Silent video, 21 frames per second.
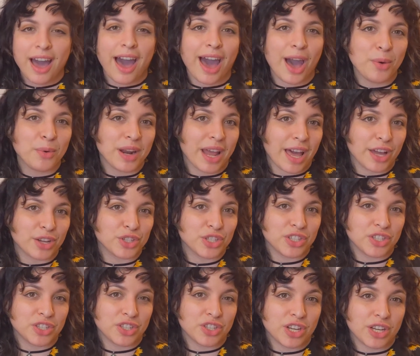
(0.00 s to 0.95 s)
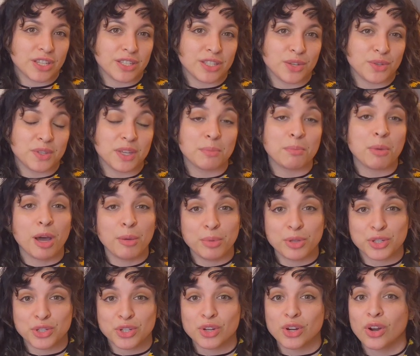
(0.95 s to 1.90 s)
I would actually suggest using
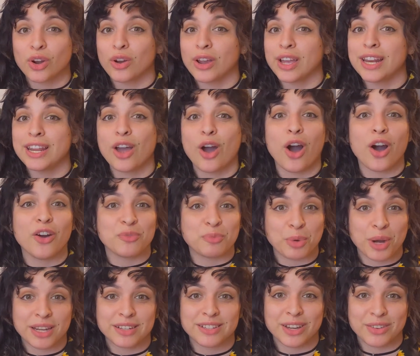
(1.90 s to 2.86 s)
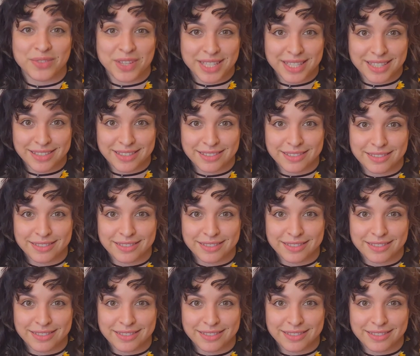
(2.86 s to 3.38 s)
Publisher or any off-brand of it.